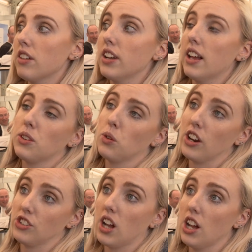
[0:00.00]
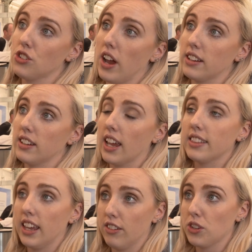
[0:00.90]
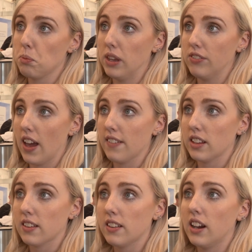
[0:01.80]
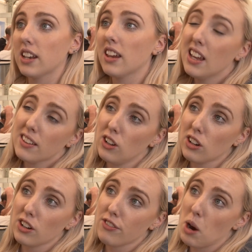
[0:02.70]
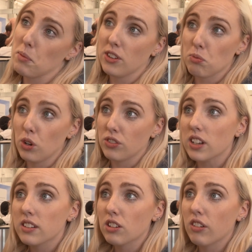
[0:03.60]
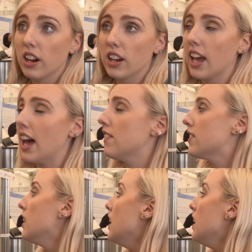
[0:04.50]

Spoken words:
I've lads who are actually contracting and they have some beef calves on the side. Suckler farms have moved into rearing calves.